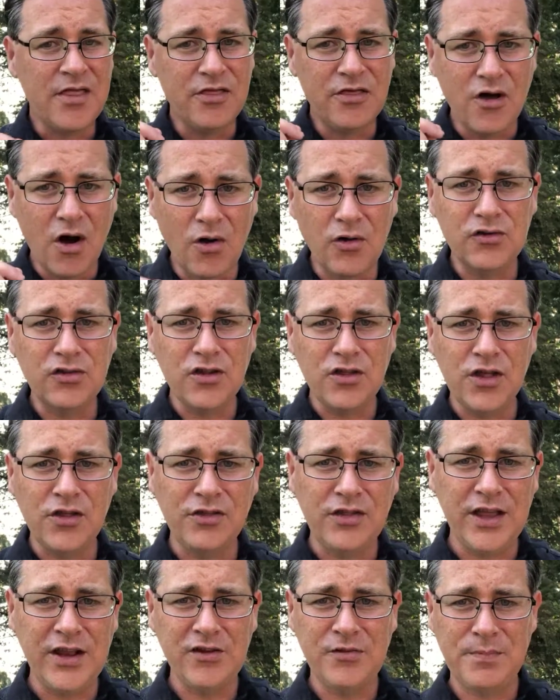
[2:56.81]
Those are
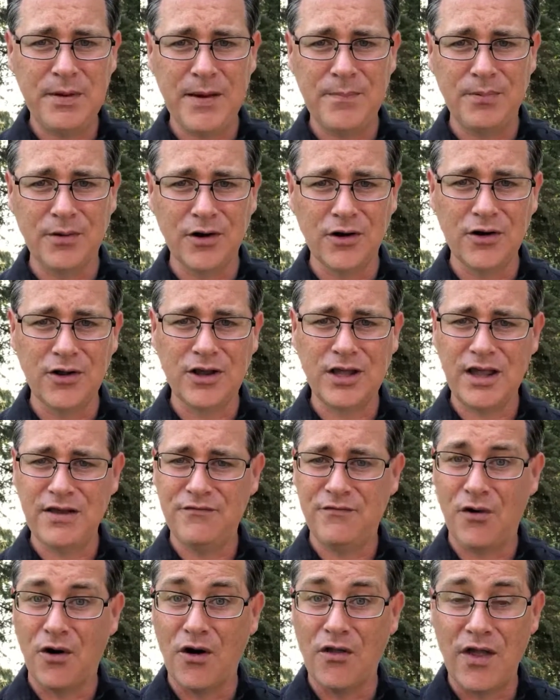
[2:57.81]
the things people are
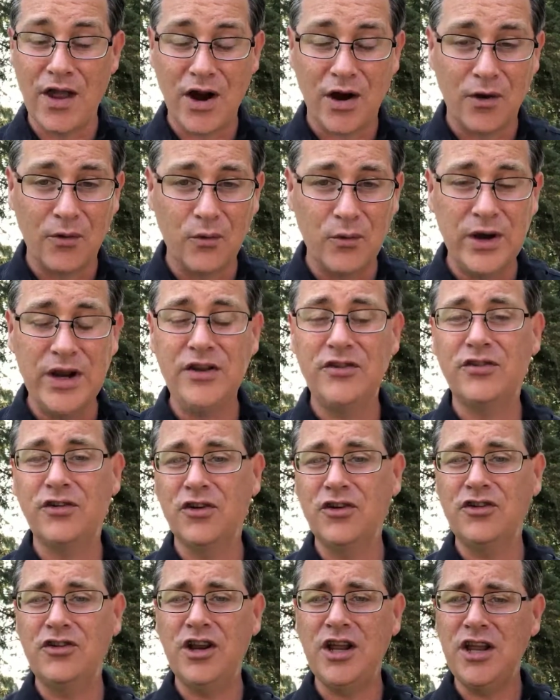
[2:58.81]
looking for. They are
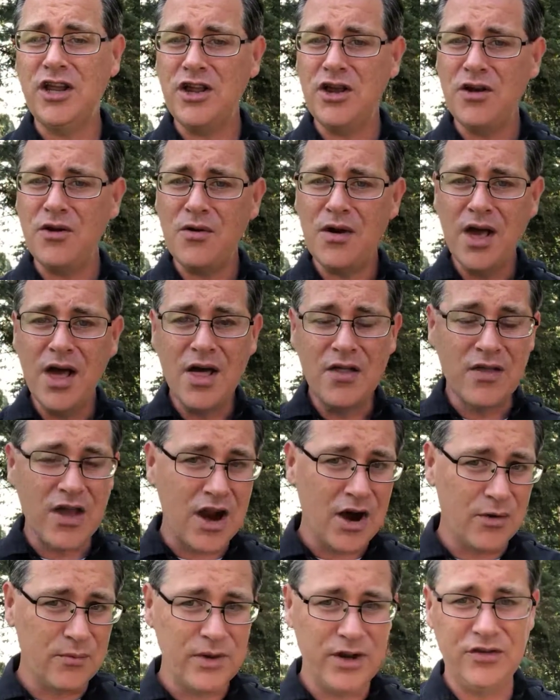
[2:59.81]
researching you, they are